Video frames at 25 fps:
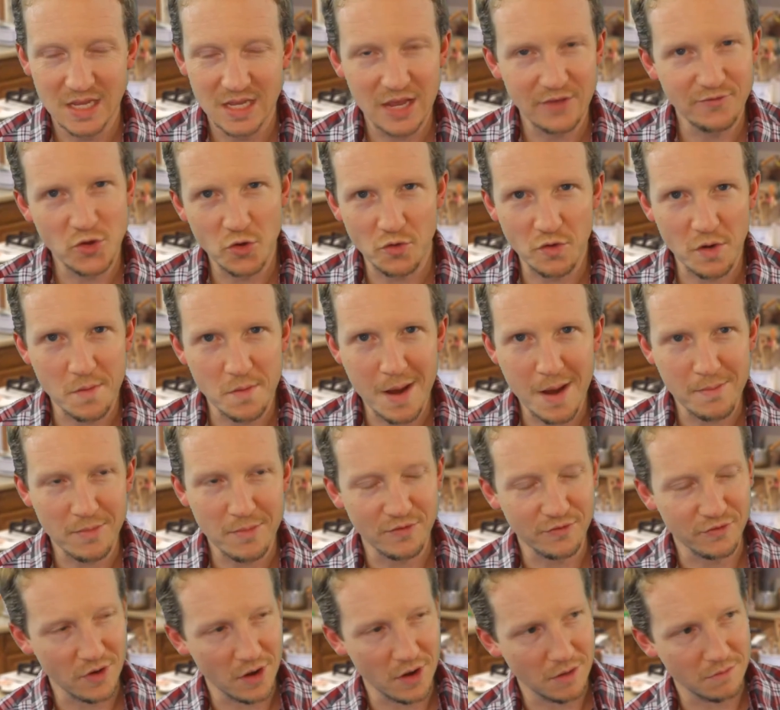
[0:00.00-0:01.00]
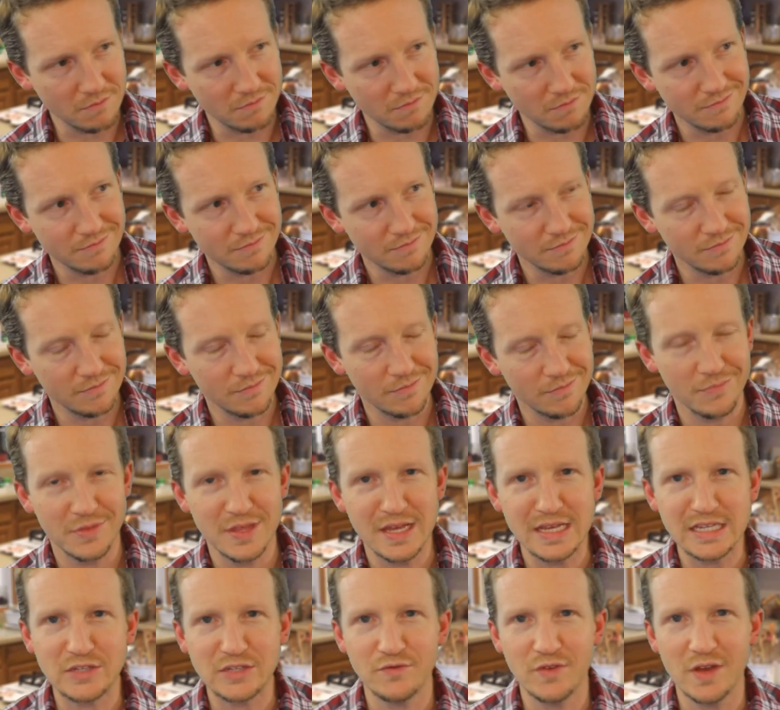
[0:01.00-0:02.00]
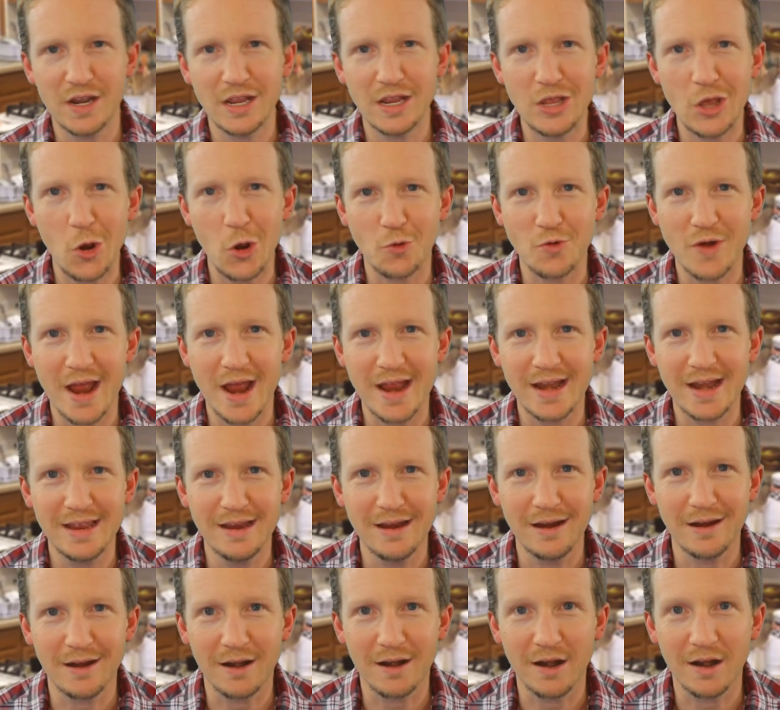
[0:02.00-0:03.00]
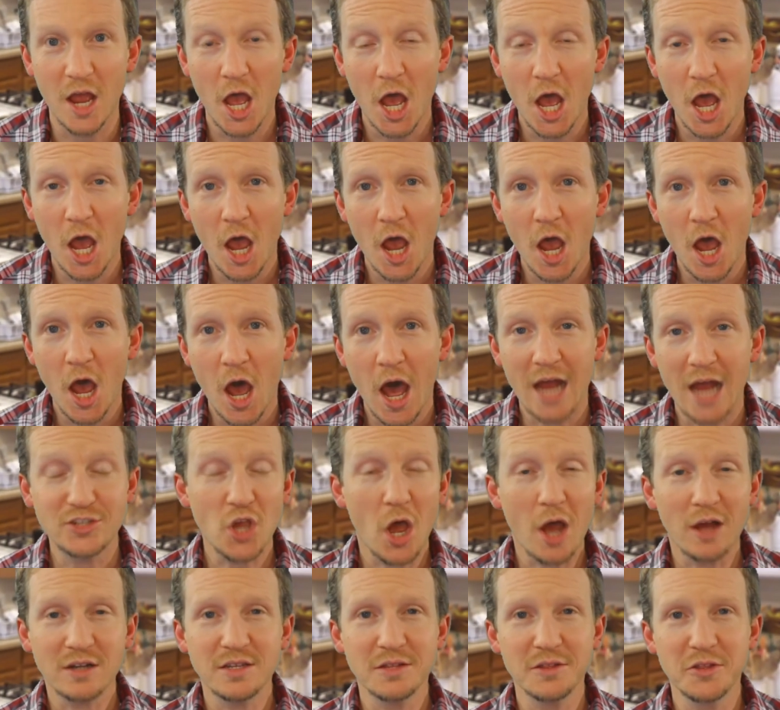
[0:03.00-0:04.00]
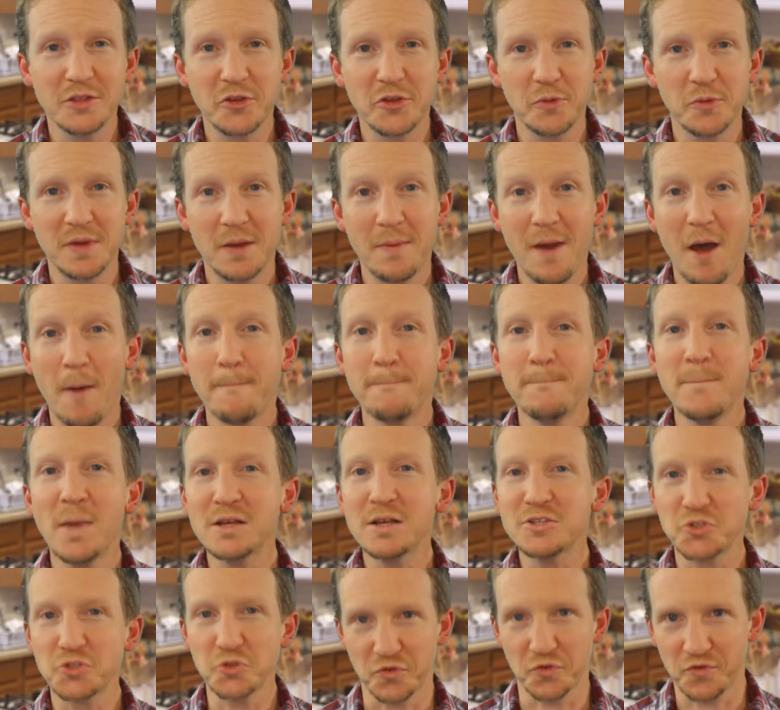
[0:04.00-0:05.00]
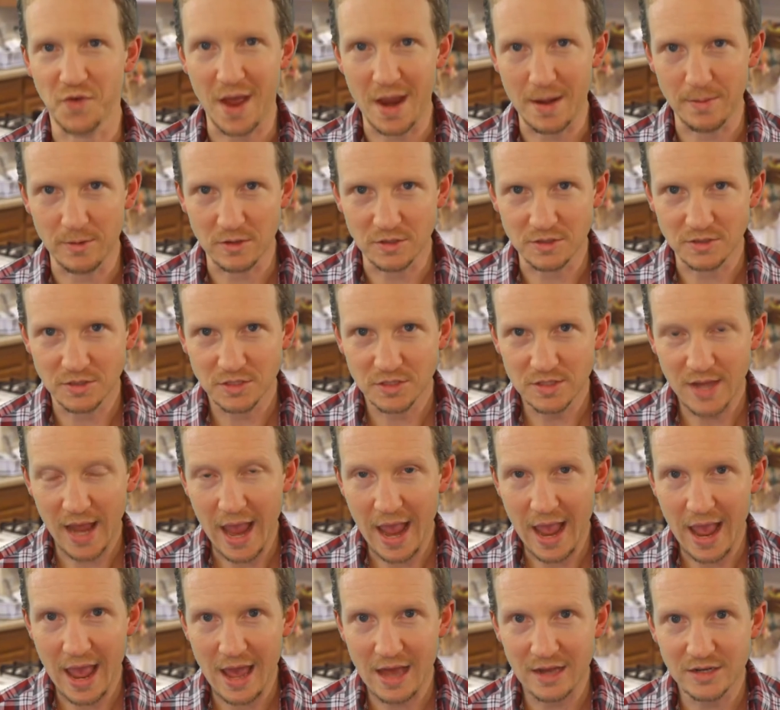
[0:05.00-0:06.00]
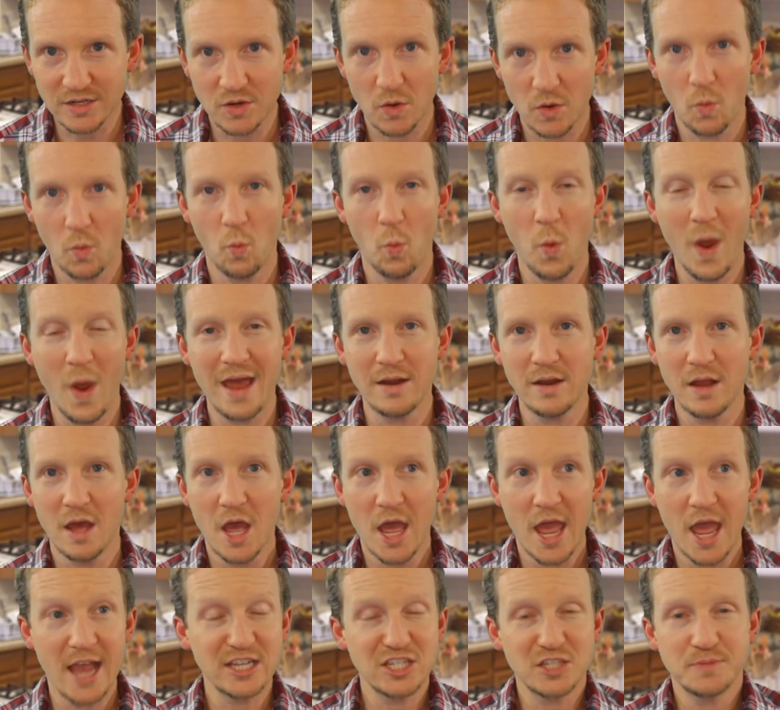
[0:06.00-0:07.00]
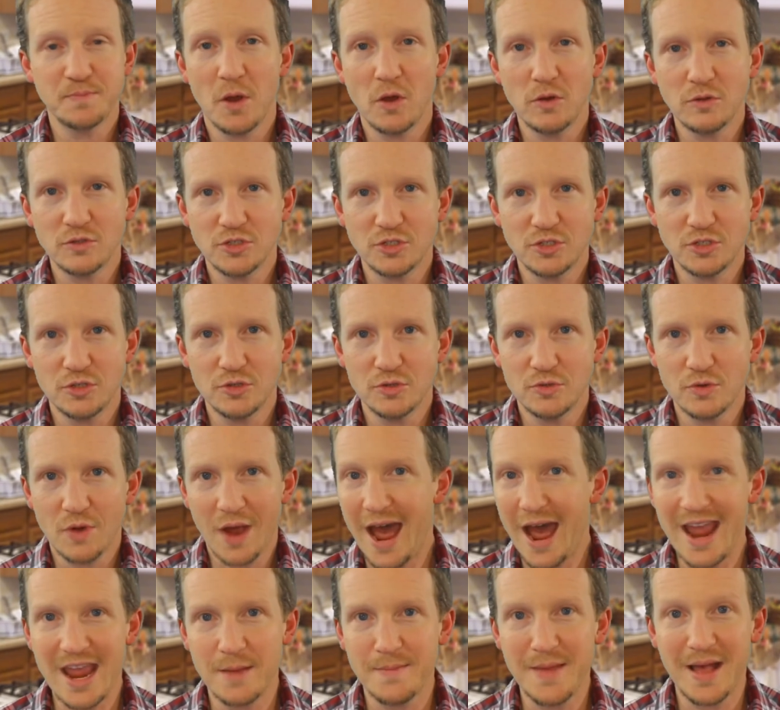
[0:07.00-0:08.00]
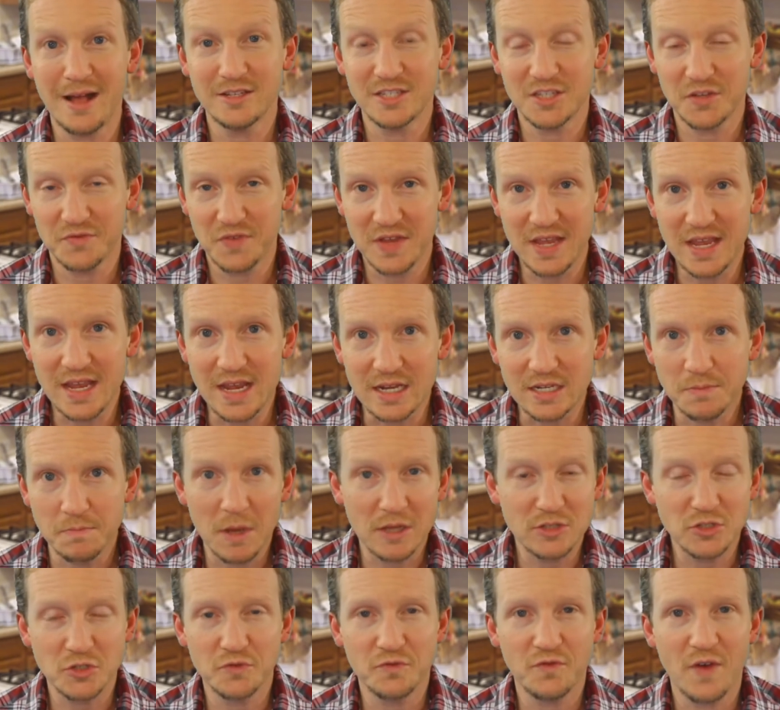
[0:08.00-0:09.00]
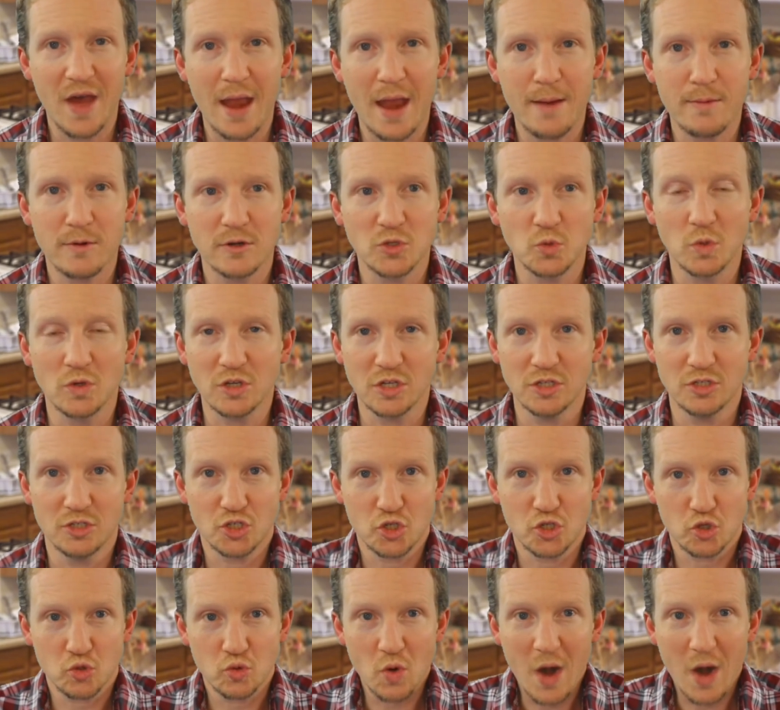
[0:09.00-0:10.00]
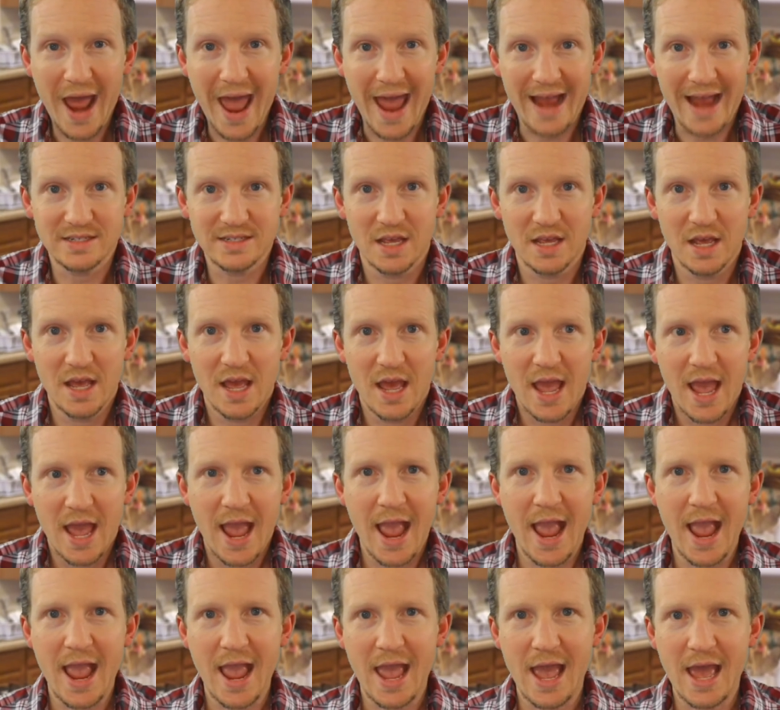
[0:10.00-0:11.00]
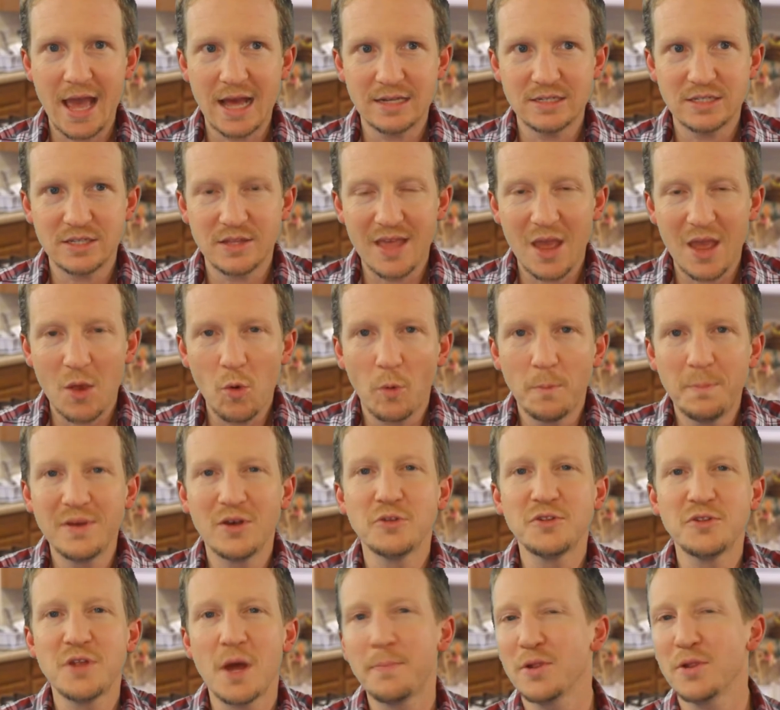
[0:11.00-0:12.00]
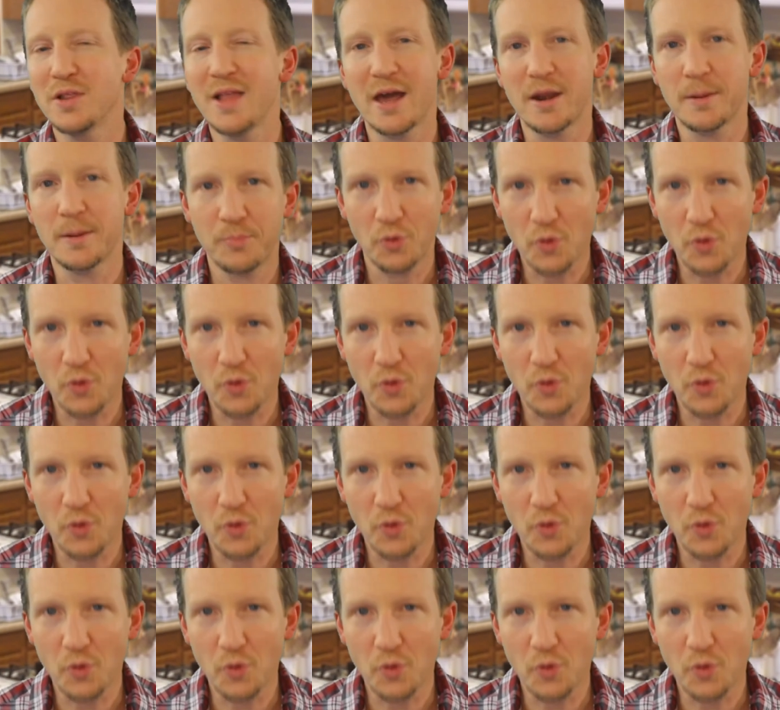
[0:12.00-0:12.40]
If you remember from this video right here, I talked a little bit about muscle fibers, and when exposed to high amounts of heat, muscle fibers will contract and they will build up a lot of